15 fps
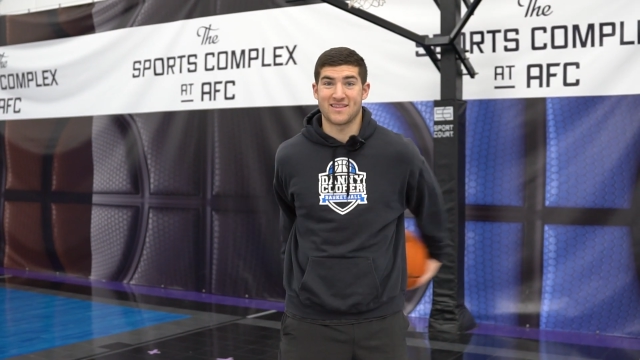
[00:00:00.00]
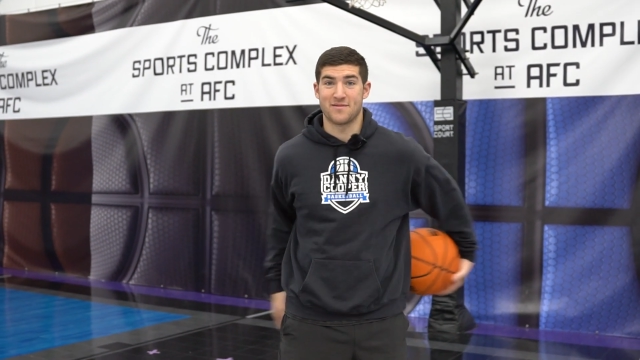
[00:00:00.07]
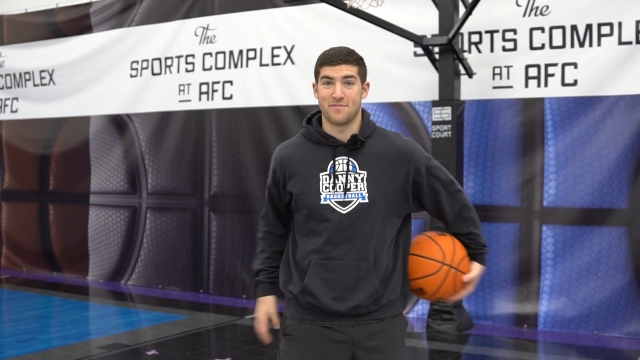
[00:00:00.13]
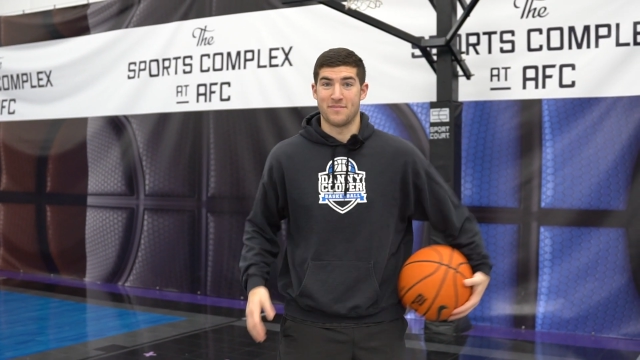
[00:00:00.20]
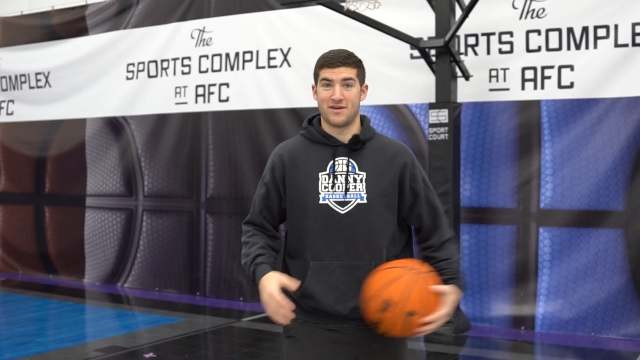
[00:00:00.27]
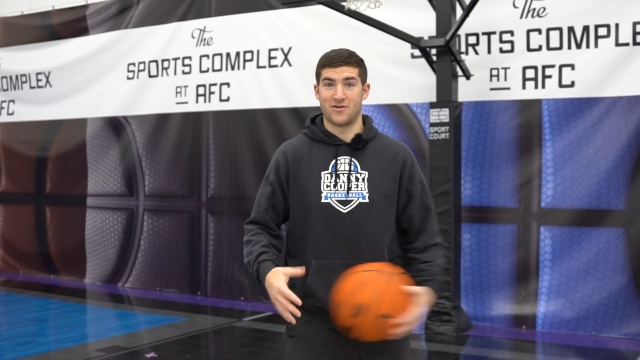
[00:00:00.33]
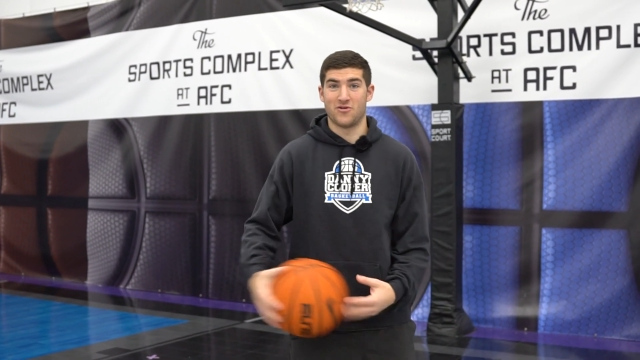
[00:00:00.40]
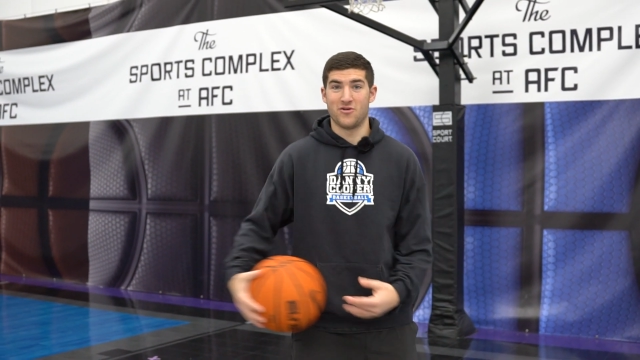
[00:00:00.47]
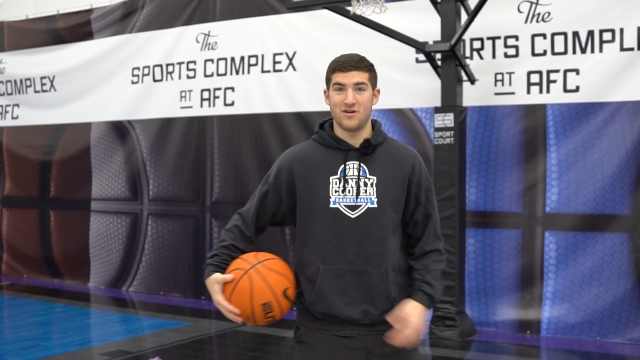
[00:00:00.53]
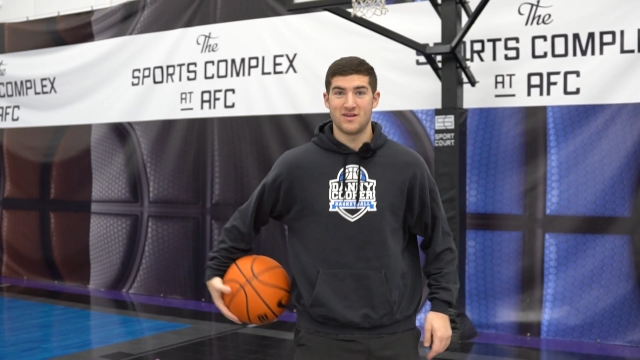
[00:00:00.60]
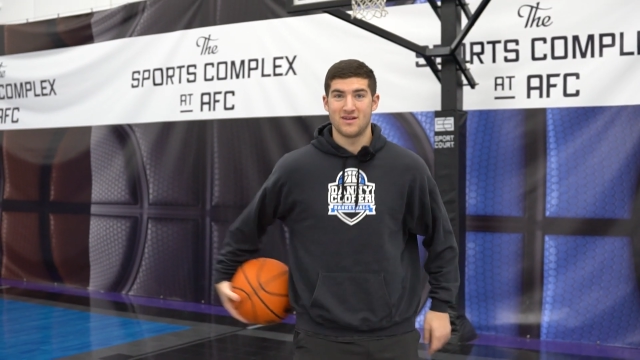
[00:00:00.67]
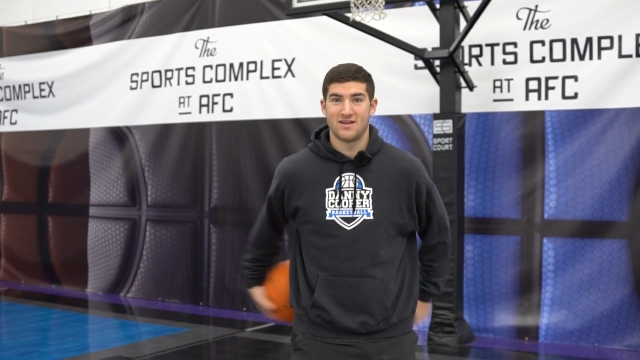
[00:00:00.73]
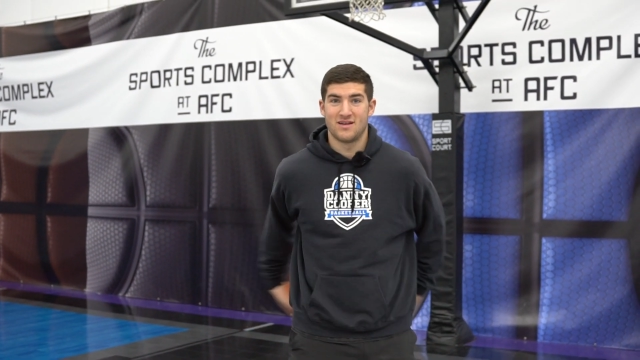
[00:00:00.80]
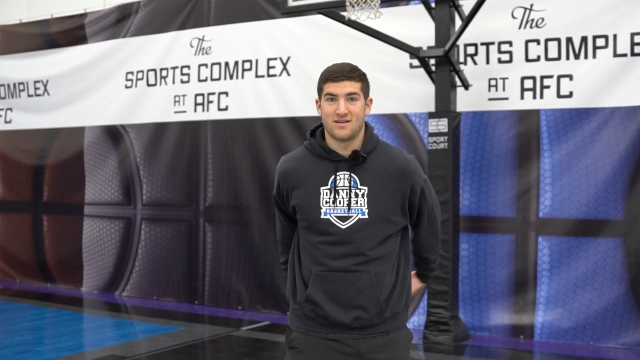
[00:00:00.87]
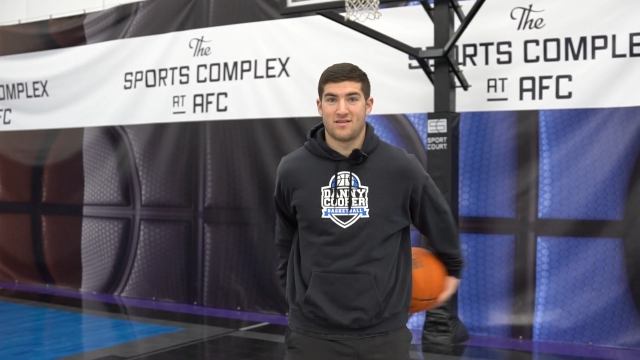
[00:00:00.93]
the middle
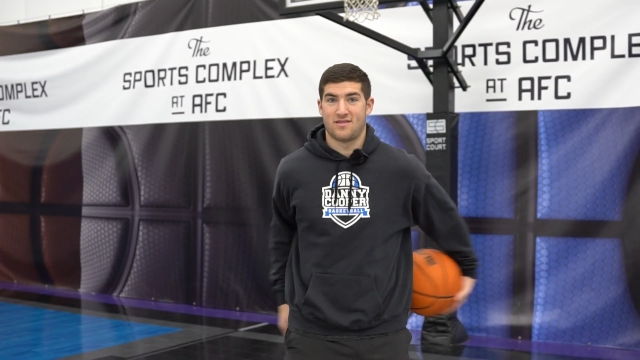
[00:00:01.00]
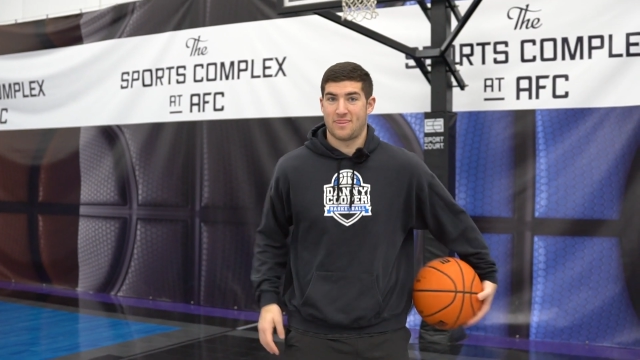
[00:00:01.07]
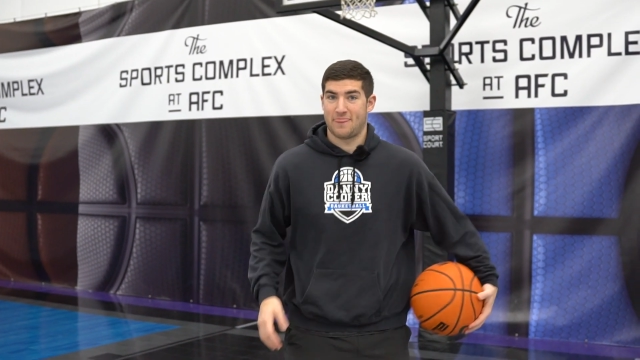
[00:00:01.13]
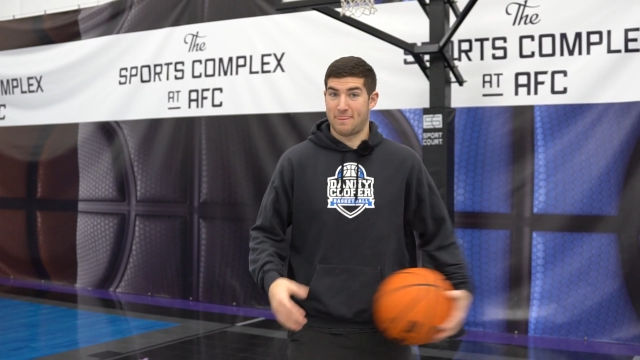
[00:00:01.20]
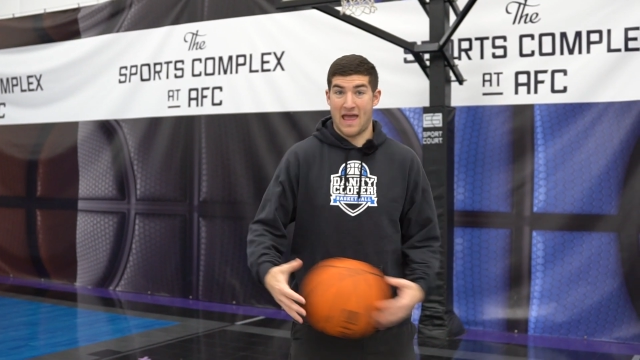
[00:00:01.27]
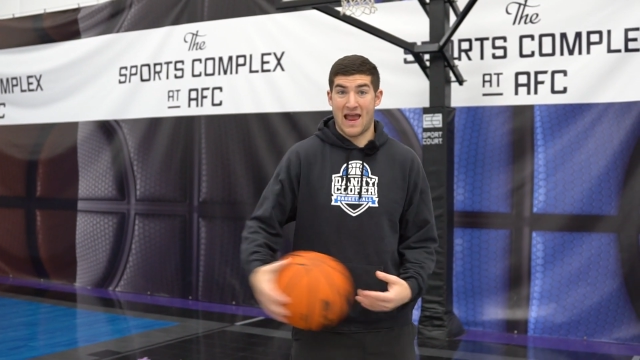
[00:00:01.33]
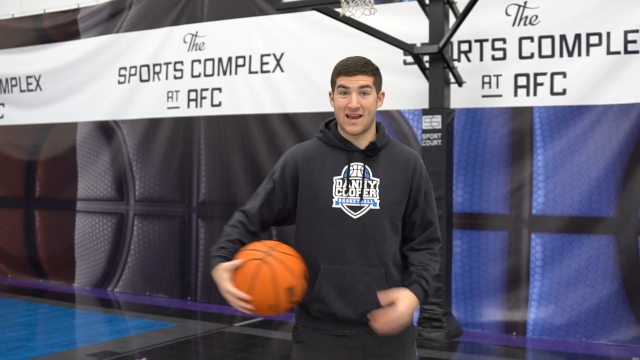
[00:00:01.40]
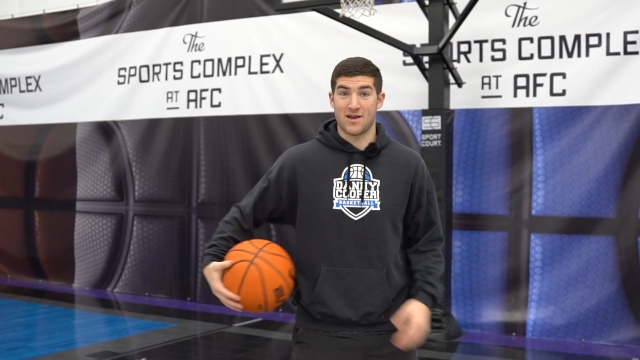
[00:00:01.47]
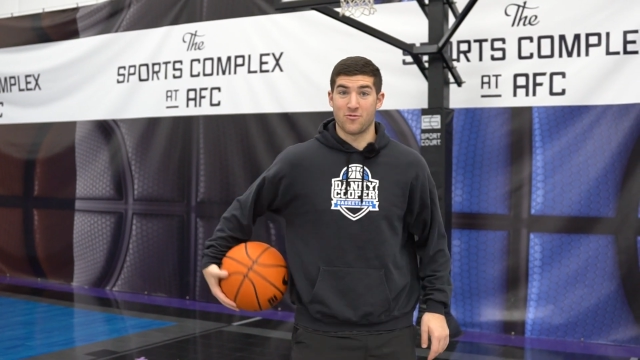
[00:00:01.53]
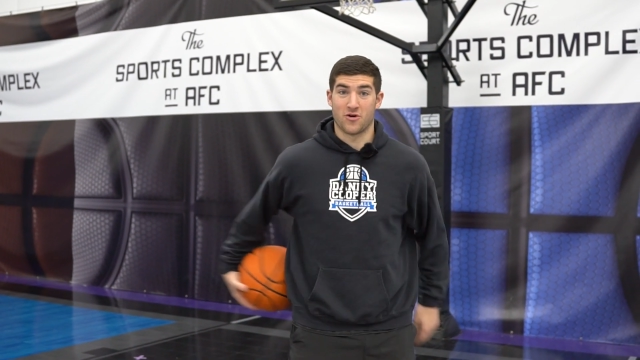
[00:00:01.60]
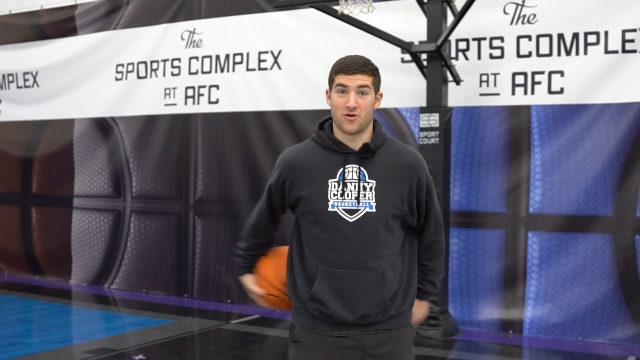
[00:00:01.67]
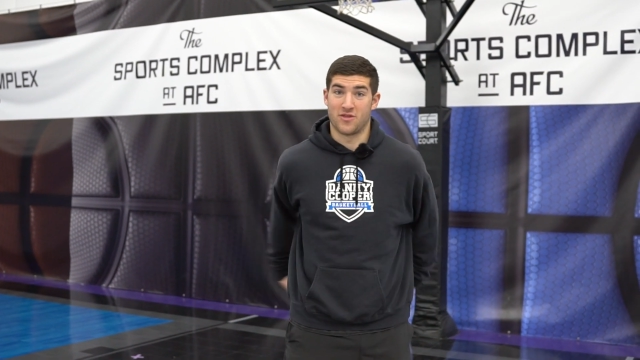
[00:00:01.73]
anywhere